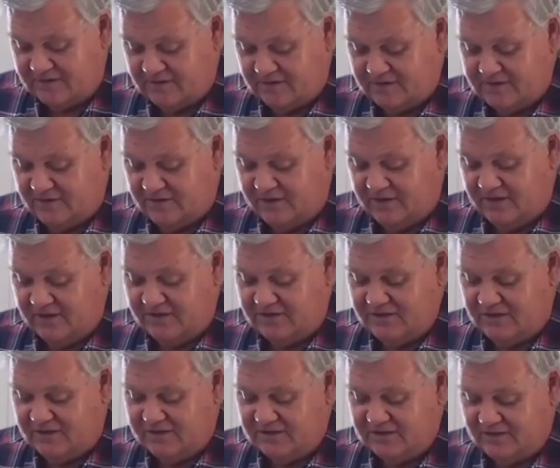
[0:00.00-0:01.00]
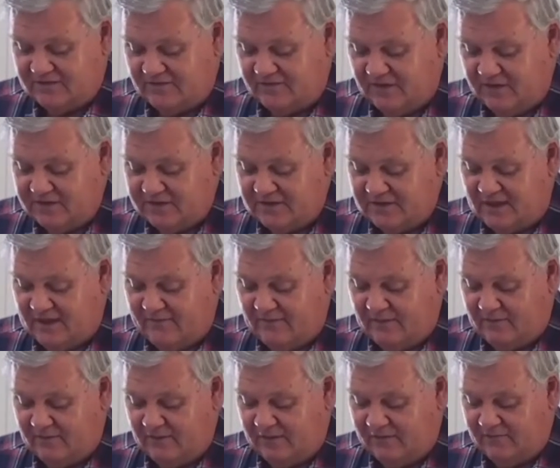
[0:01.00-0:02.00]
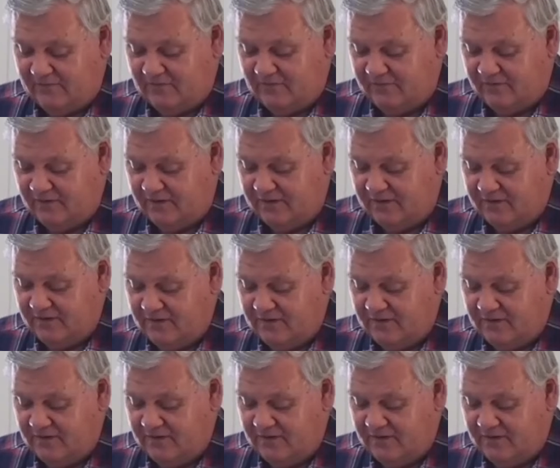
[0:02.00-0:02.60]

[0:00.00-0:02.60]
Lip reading: concerning Jesus' first coming being fulfilled,